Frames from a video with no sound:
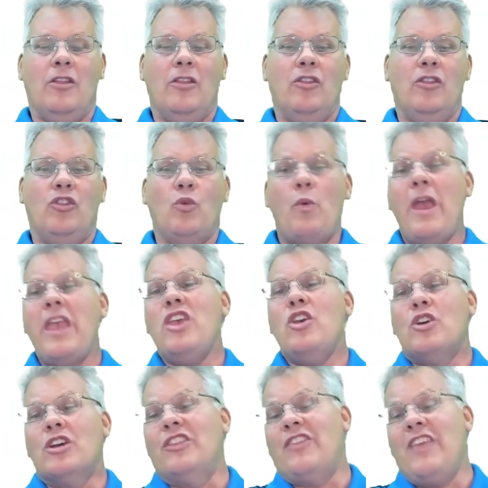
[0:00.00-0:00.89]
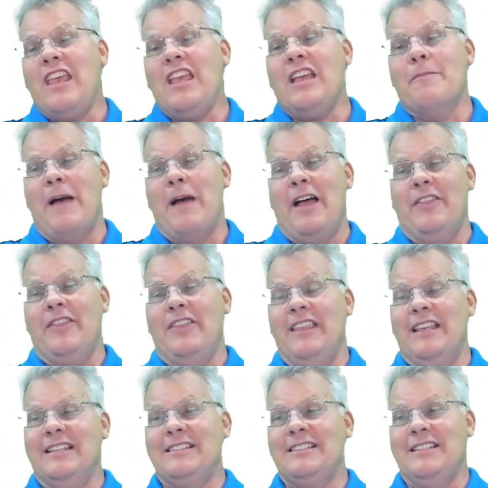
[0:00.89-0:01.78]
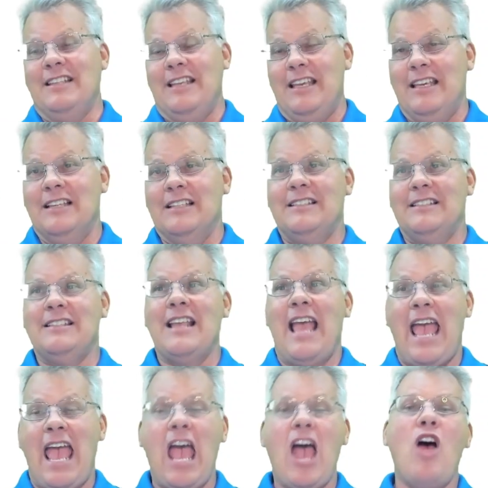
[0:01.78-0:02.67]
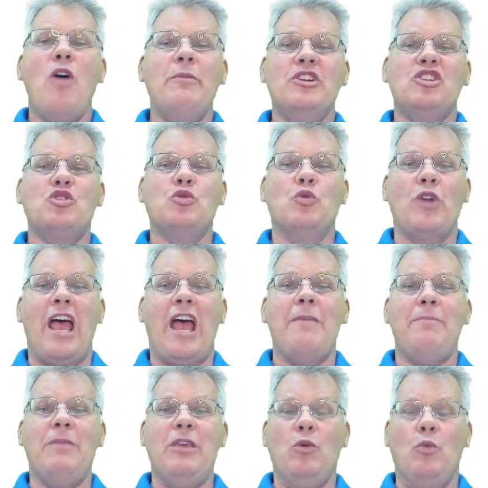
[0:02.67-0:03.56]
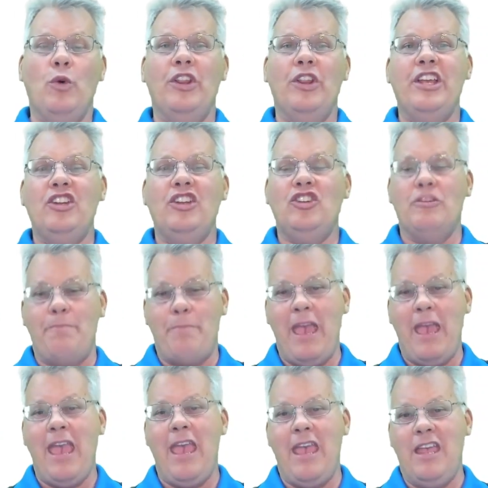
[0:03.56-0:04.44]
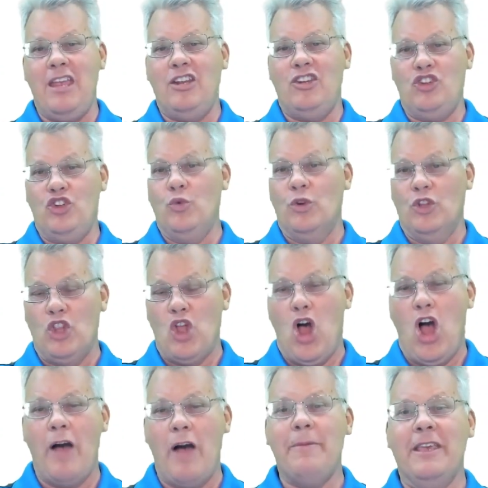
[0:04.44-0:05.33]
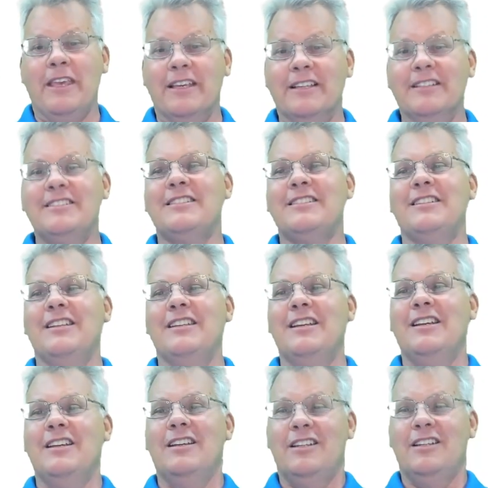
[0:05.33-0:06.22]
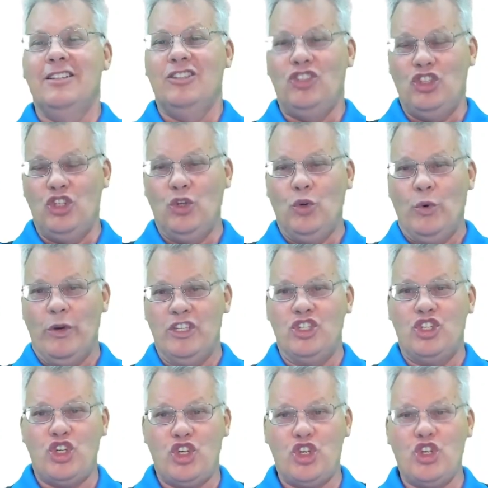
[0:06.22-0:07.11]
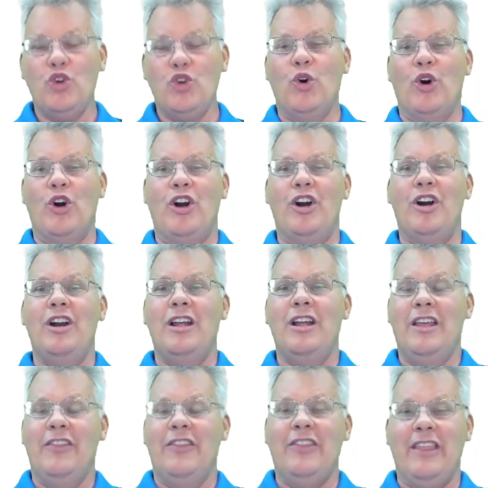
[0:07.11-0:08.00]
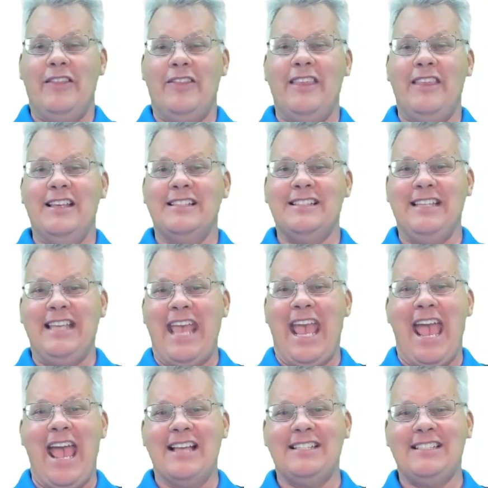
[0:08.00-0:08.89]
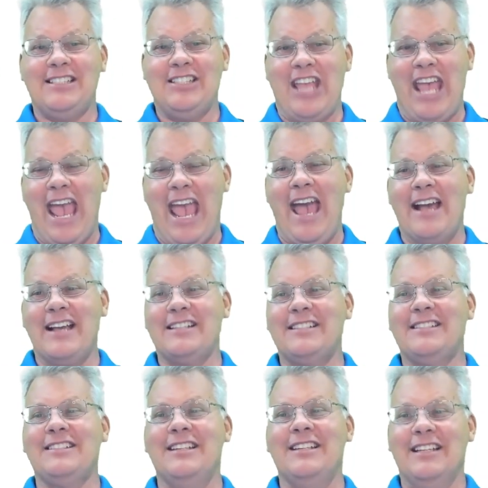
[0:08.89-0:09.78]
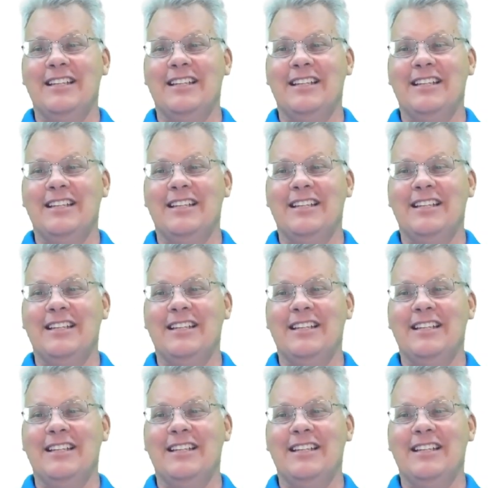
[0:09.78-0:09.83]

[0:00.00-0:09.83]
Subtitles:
The way you could think about this is, how much would I be willing to pay to a lobbyist to ensure that this gas tax